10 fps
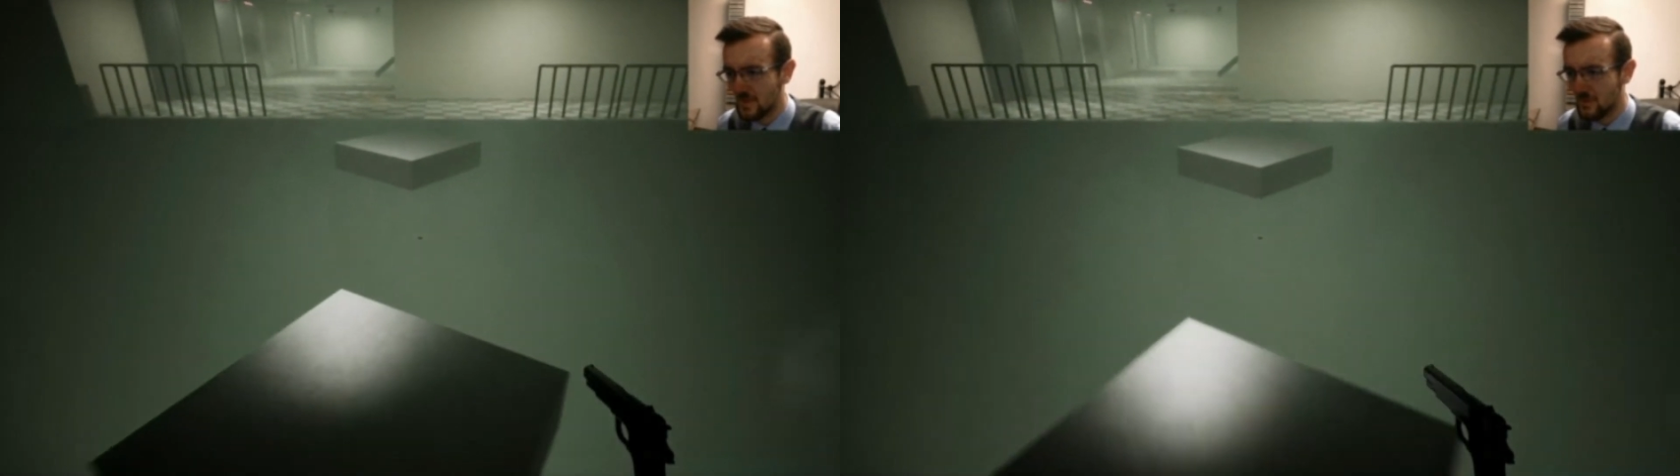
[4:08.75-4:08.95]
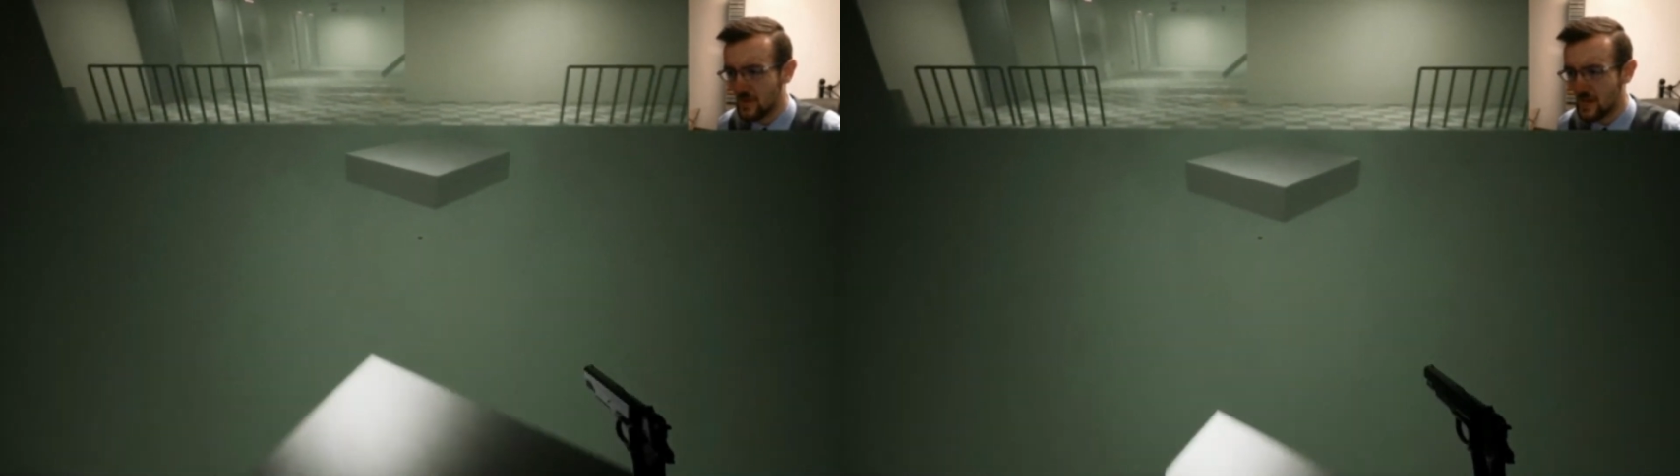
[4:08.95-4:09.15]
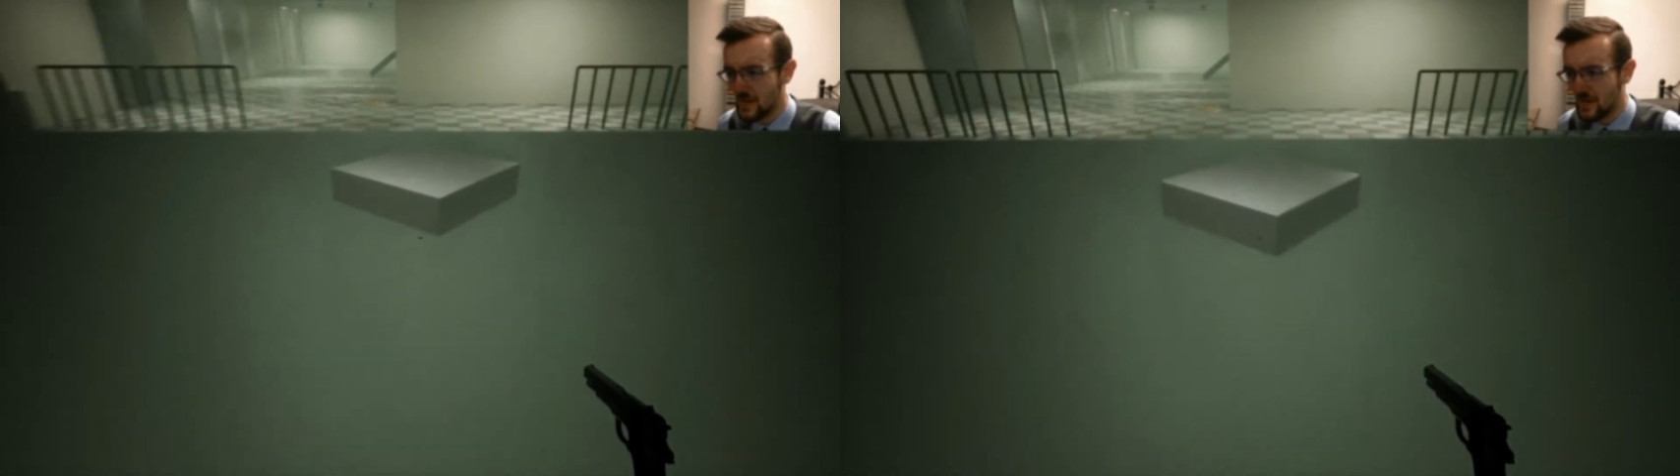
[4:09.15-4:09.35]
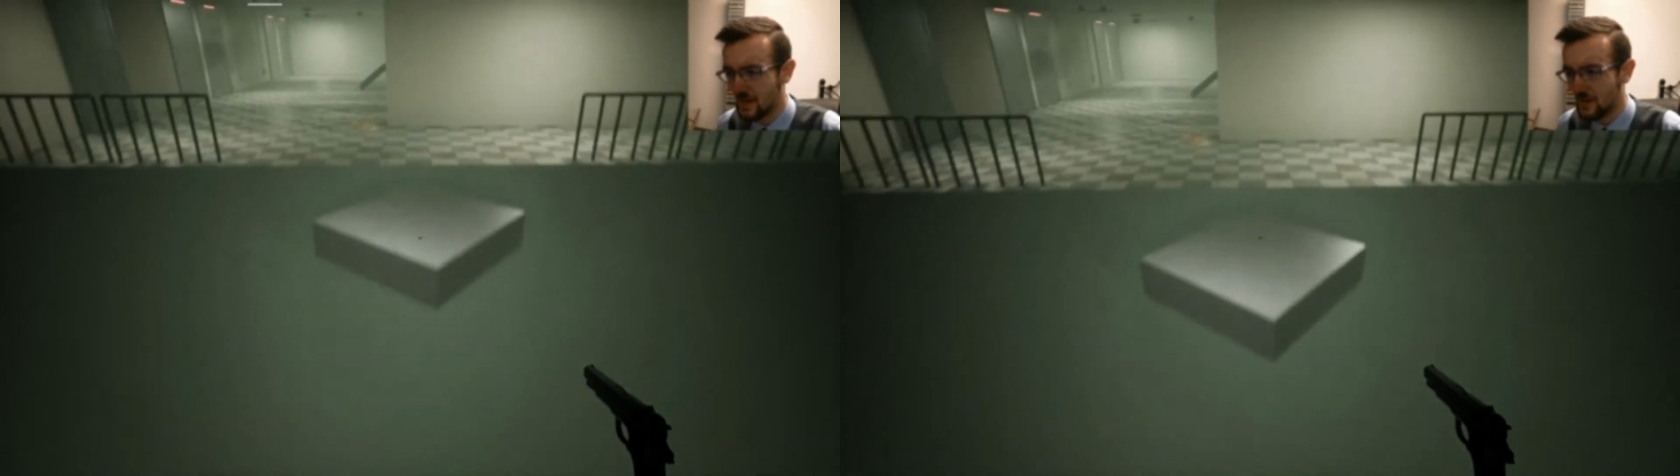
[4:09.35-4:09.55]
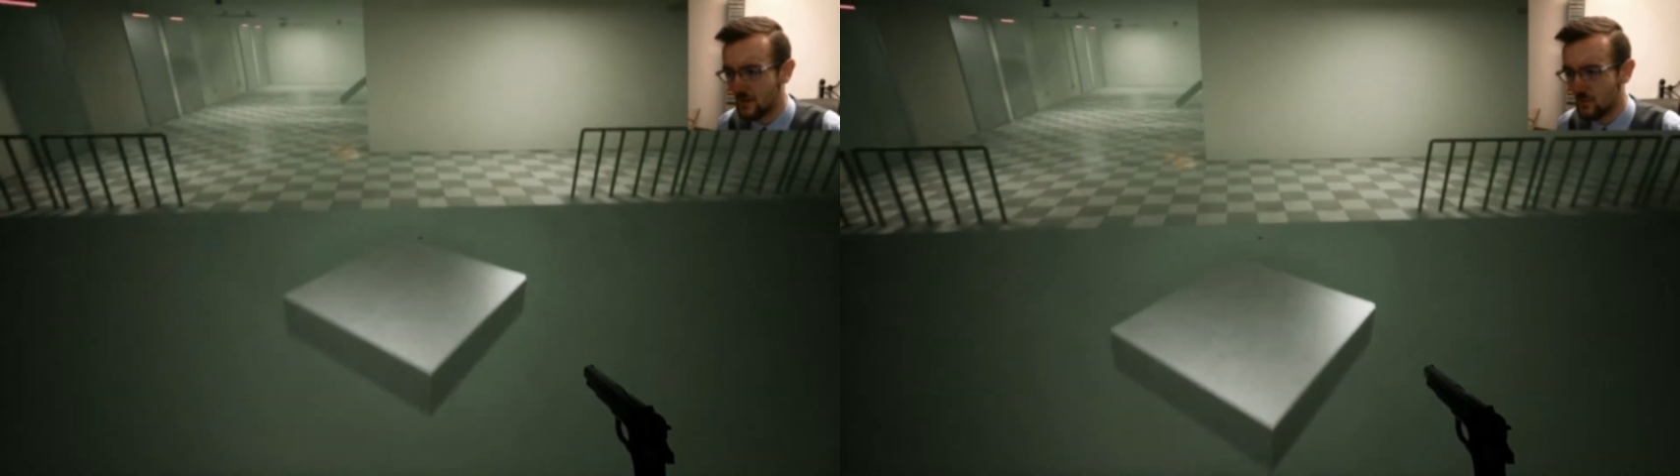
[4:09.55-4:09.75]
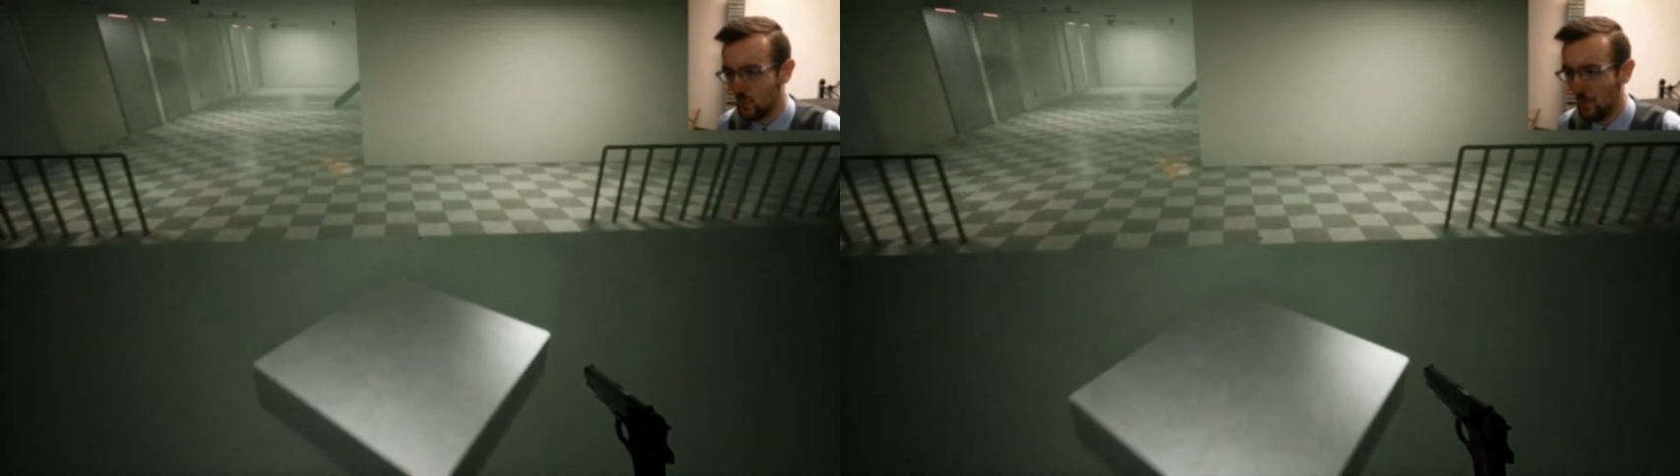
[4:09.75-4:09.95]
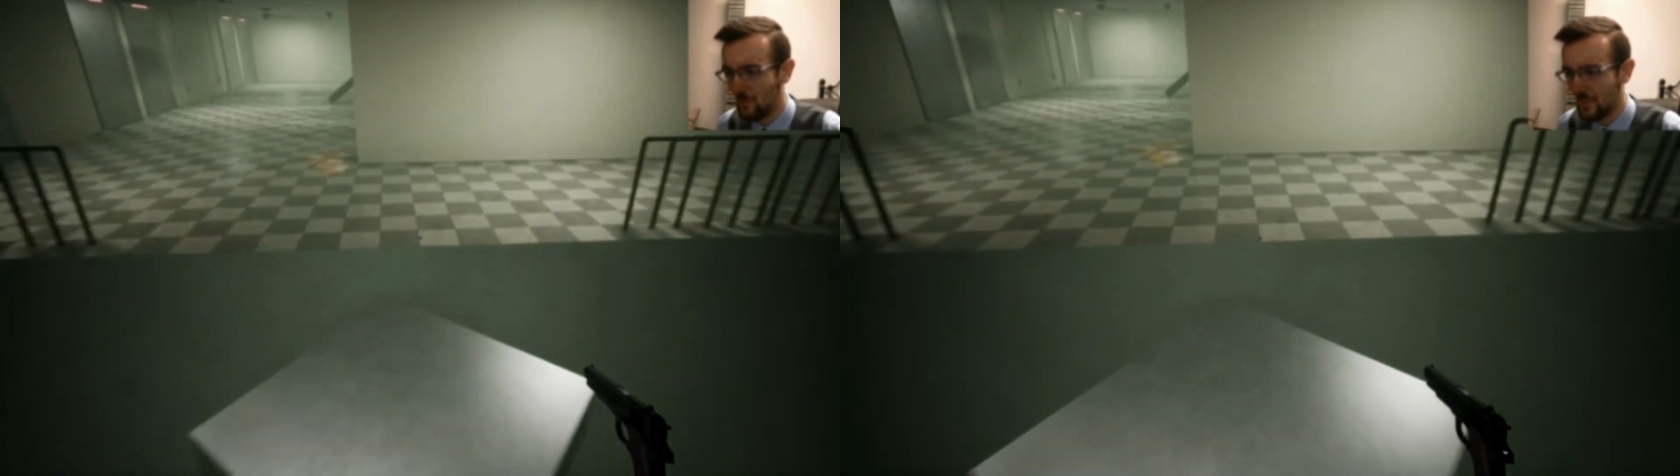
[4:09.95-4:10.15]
Okay, and whoop.